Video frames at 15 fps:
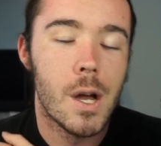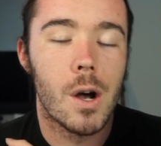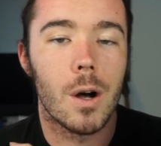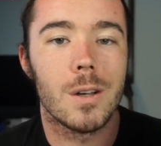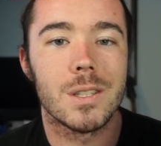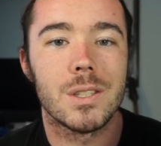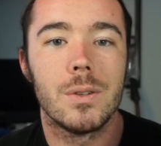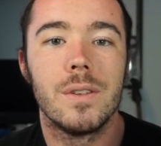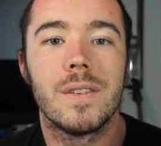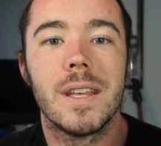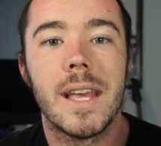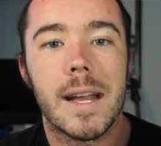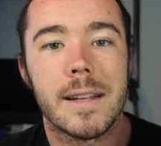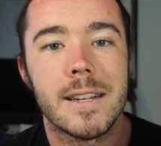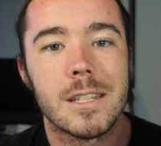Also, you
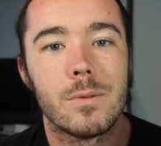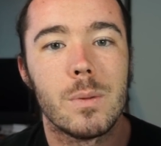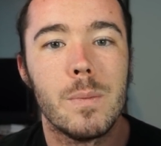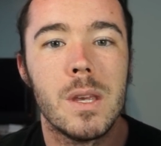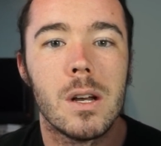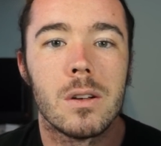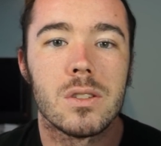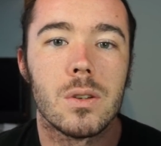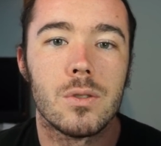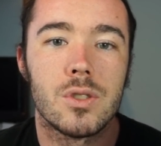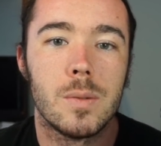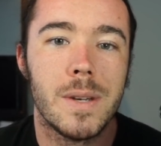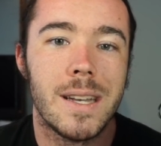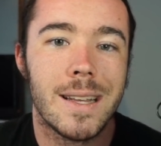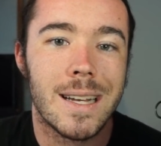can get connected with me on
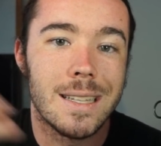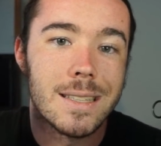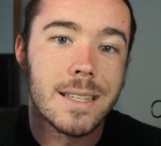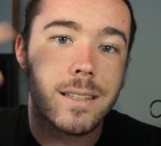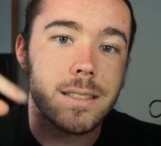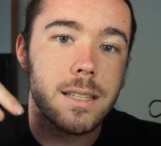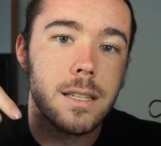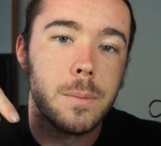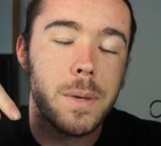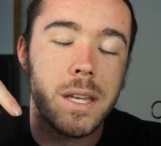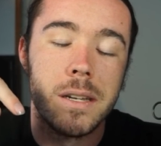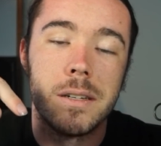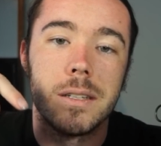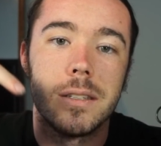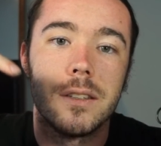social media. Got links to them
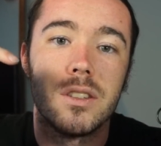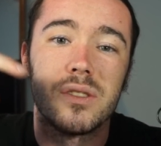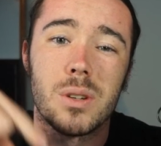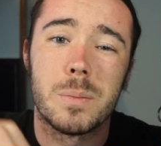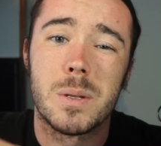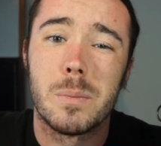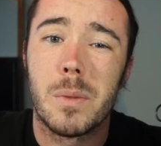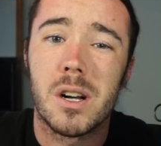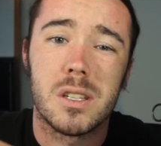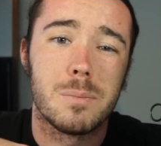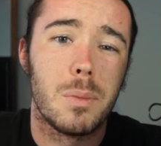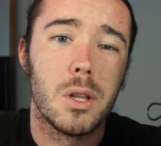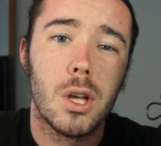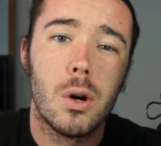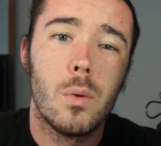in the description box
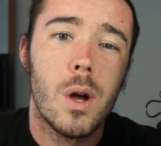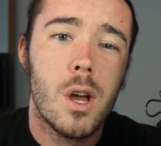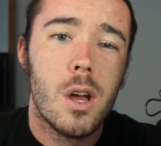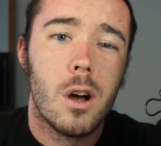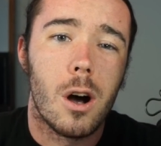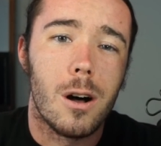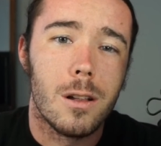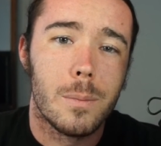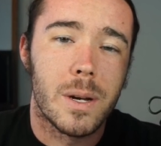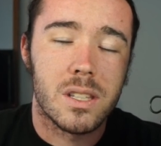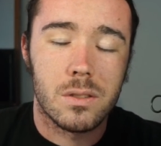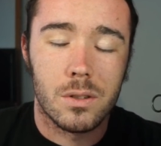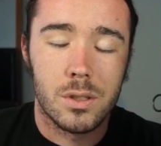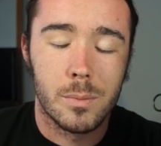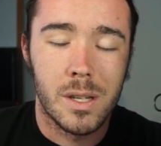below. All of my
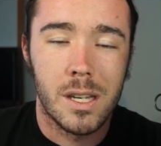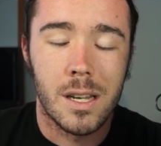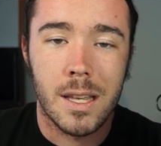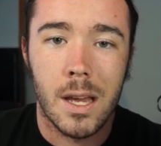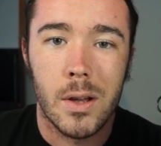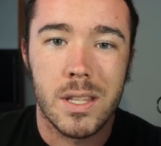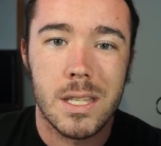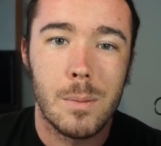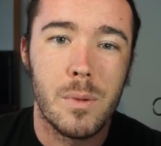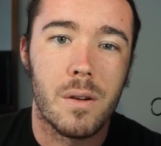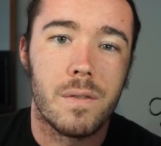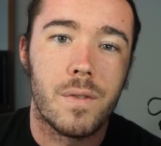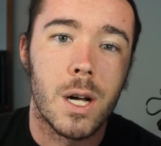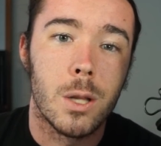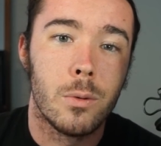social media accounts, give me a
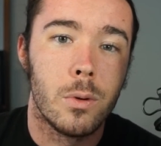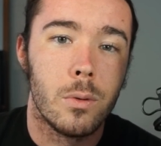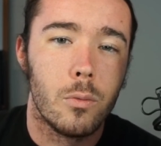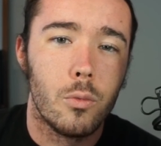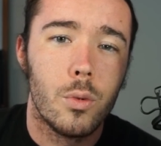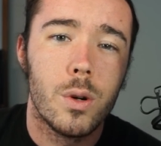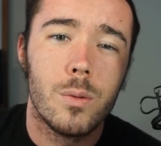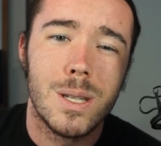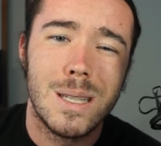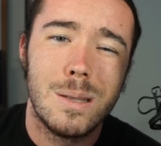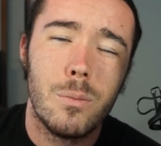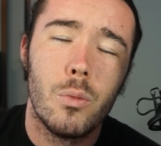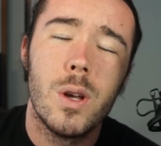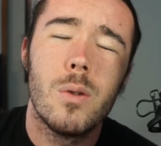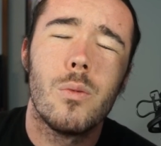follow.
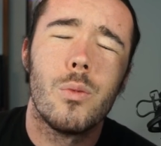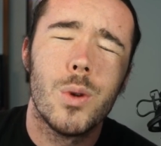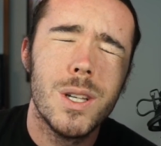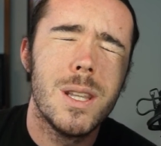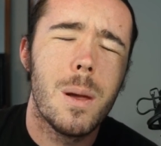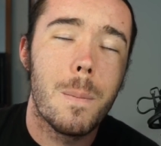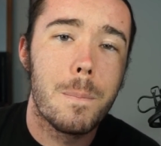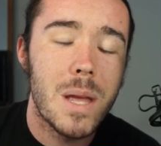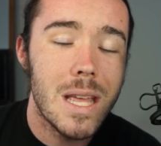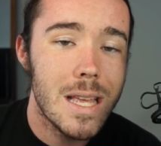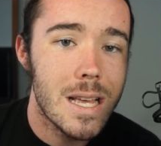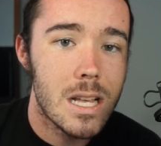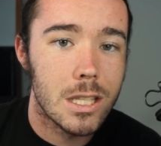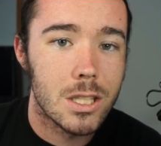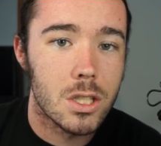Would
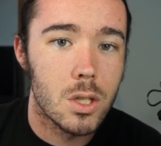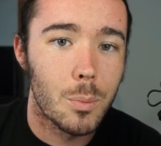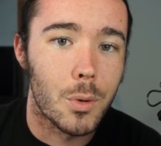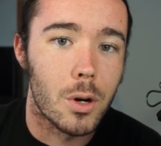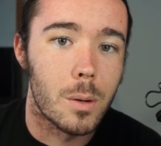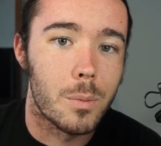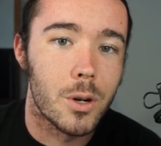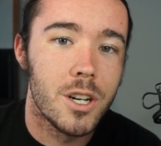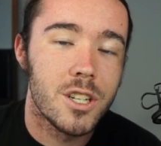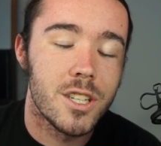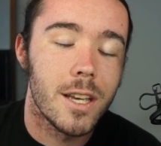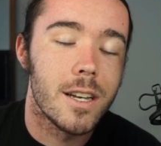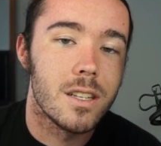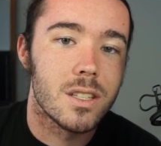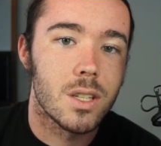be super
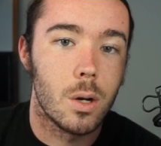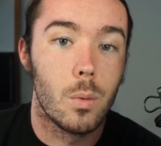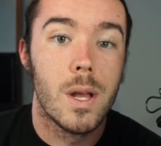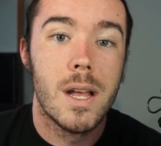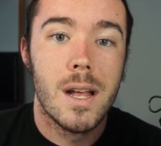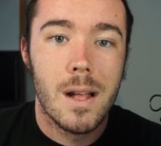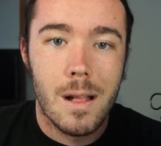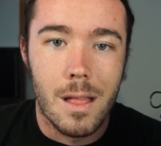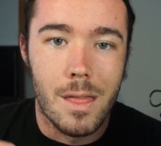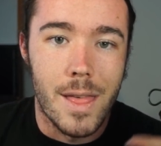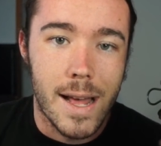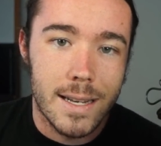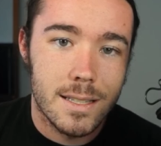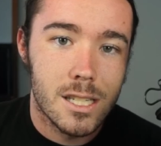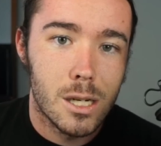appreciated. So
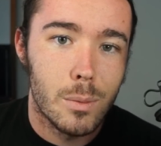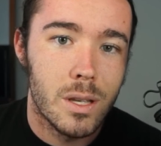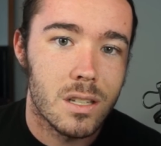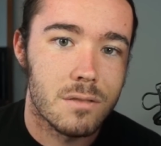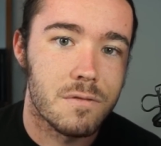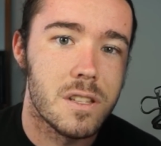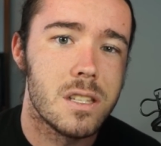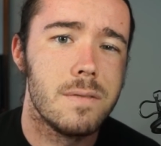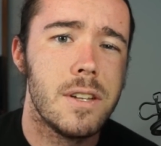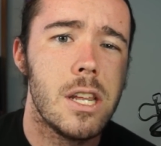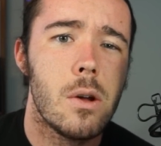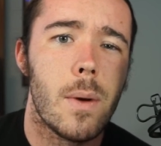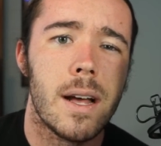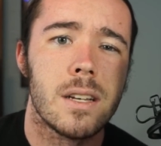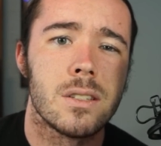that is going to be it for this
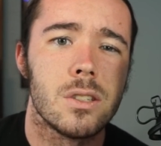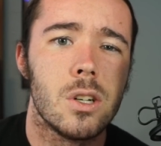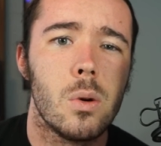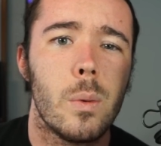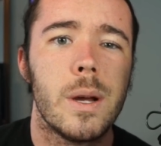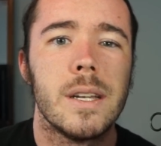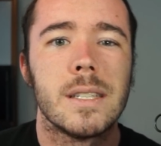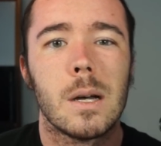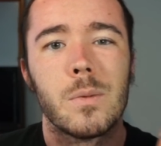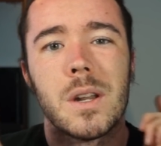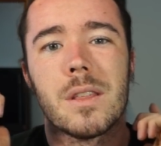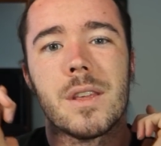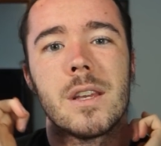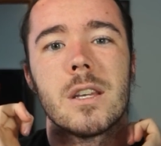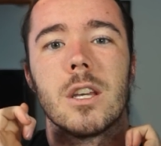video. As always, I want
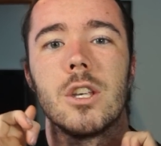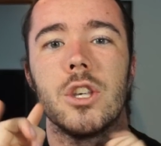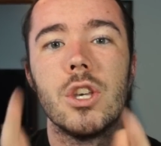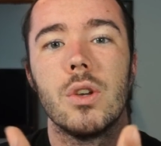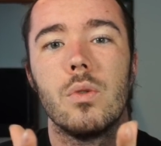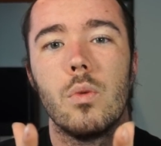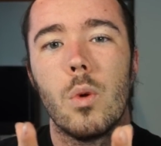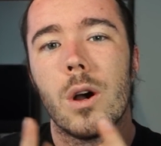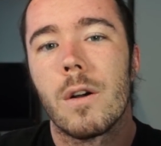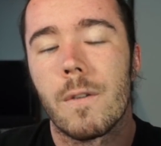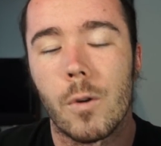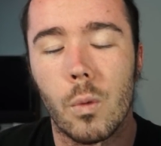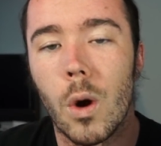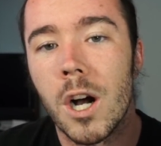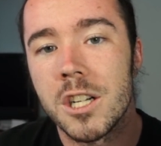to thank you
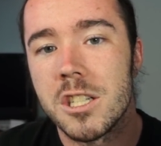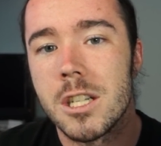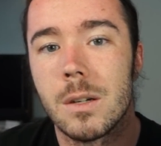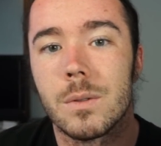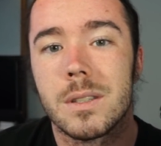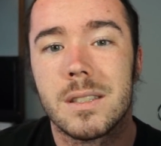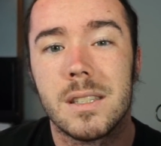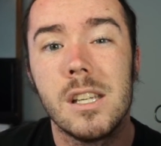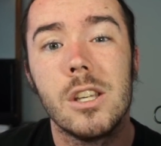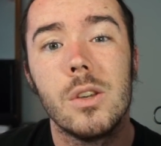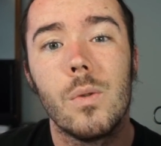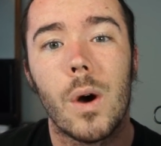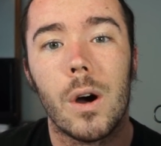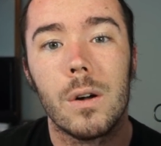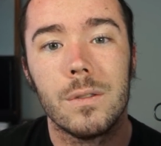for watching. I'll see
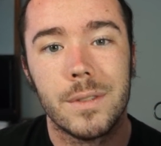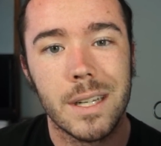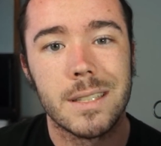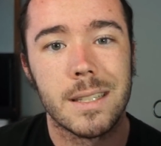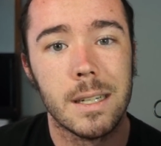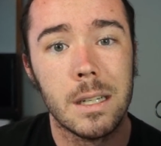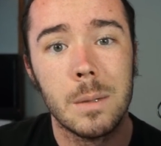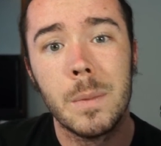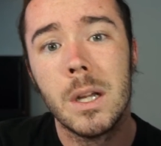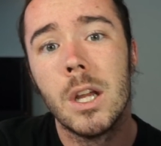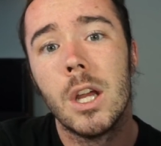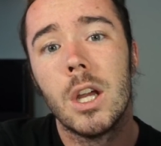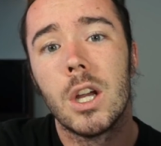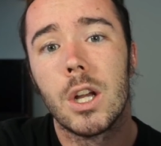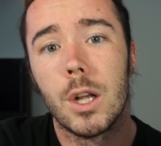you all next time.
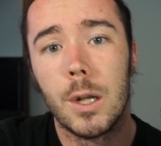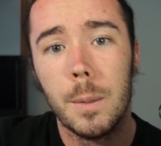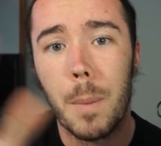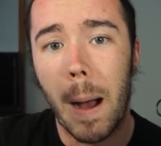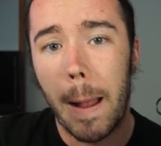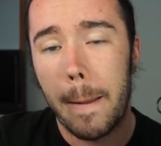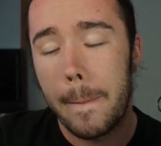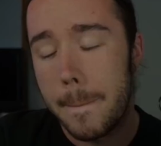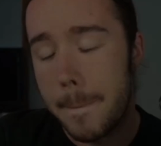Goodbye.